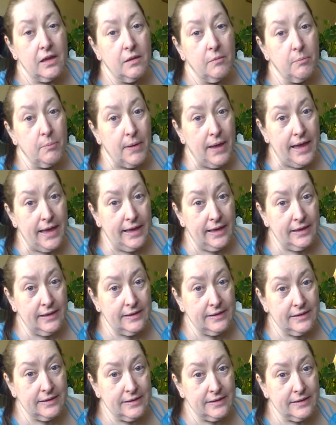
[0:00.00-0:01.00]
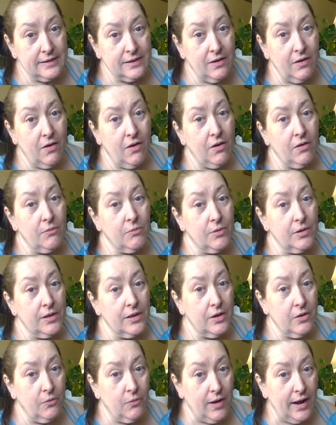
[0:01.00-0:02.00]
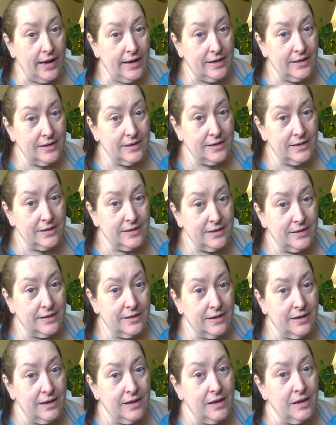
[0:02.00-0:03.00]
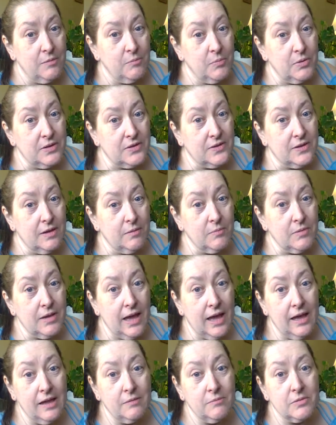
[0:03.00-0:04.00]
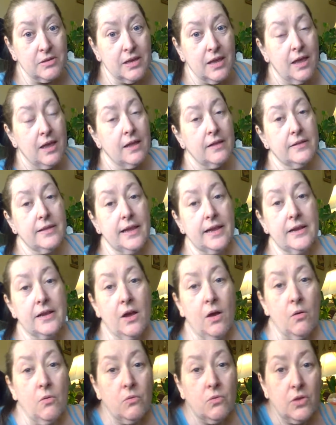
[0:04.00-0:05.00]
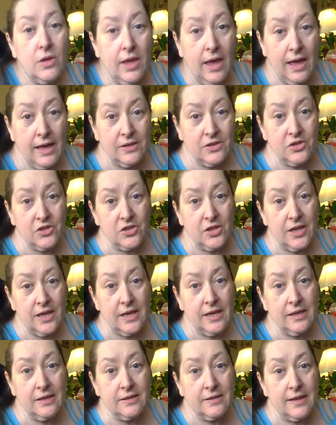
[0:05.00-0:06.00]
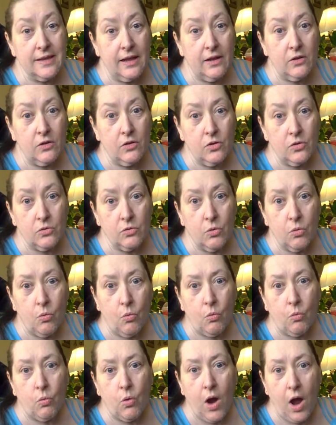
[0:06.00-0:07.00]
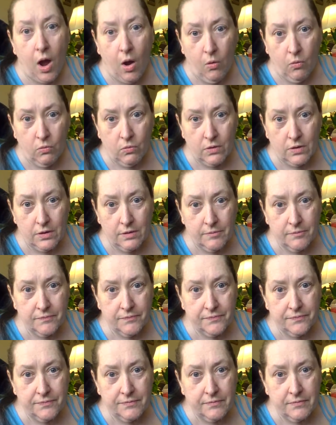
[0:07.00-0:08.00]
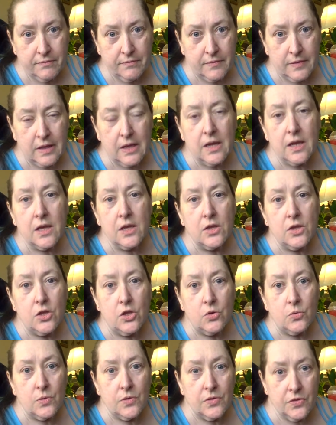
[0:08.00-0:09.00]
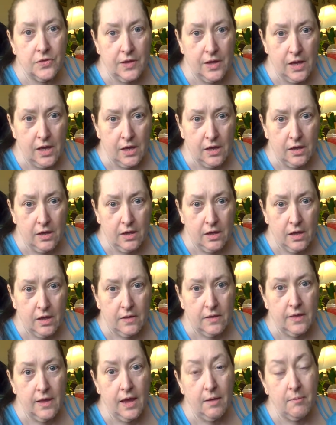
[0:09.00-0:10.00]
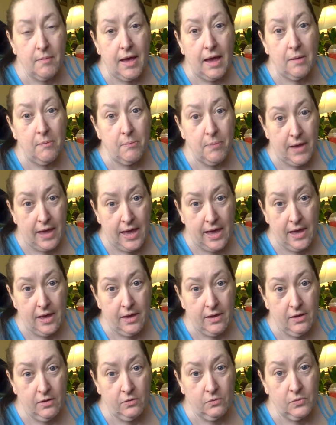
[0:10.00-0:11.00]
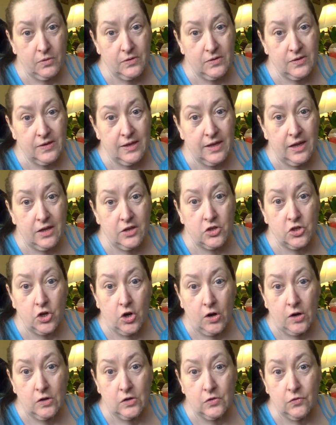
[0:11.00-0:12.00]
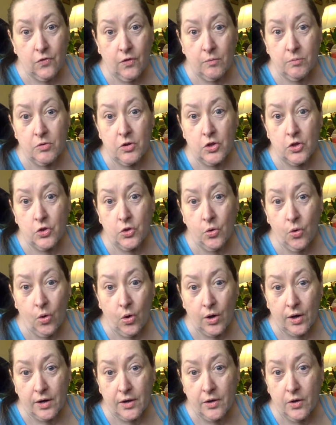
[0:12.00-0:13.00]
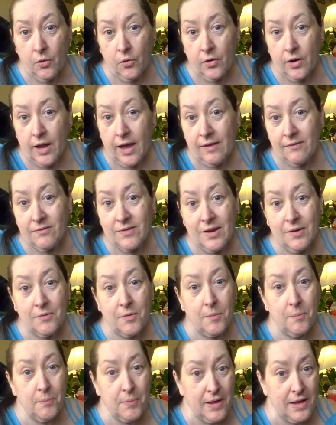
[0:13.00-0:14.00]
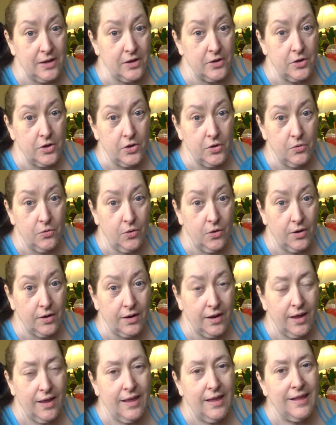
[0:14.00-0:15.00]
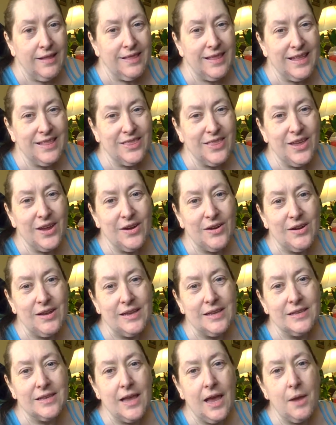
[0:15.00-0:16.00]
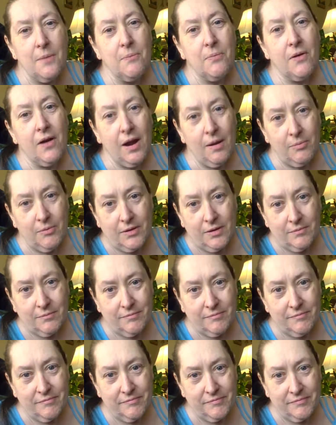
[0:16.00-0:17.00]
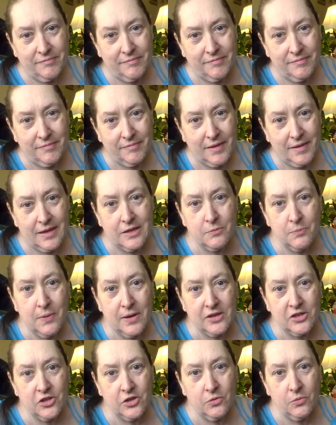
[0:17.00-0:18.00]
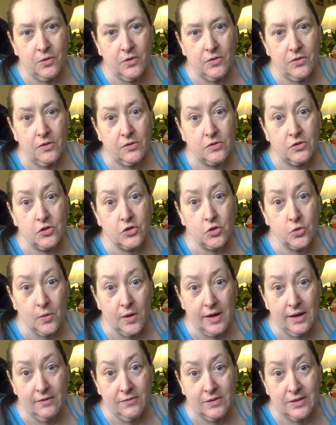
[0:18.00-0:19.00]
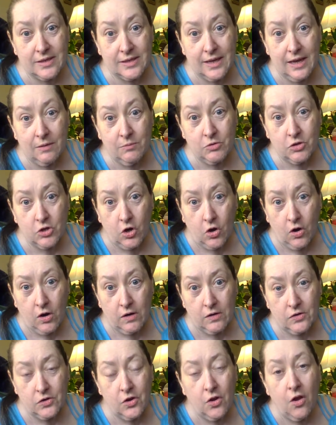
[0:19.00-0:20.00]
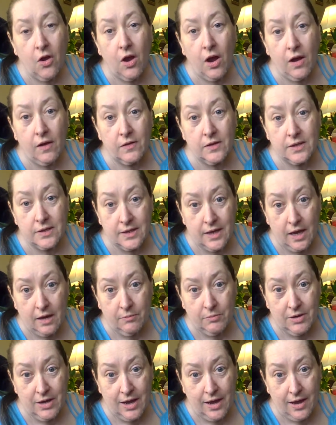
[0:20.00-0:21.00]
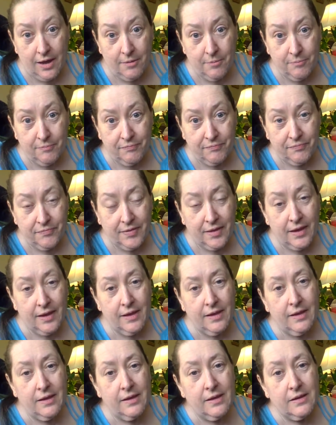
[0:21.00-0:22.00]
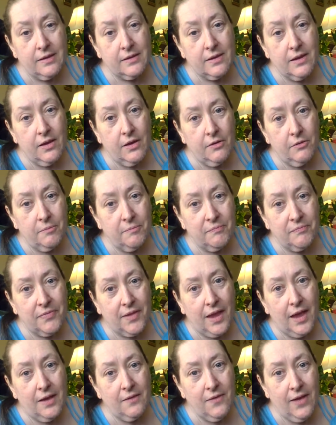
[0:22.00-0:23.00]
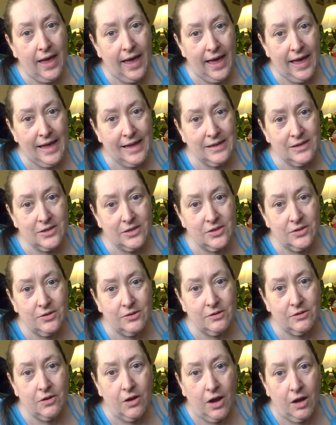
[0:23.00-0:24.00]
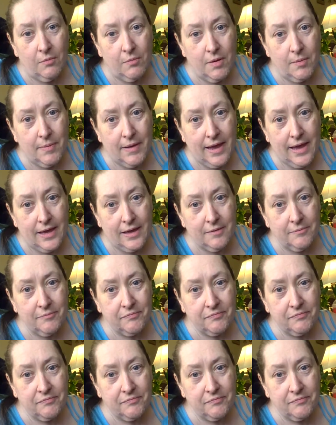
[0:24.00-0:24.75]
banks are really great, but sometimes they don't catch things that look wrong. You would think that my bank would see a charge from New York, knowing I've never been to New York, that there is a problem, especially when there's 3 of the same charge on the same day. So I've had to call my bank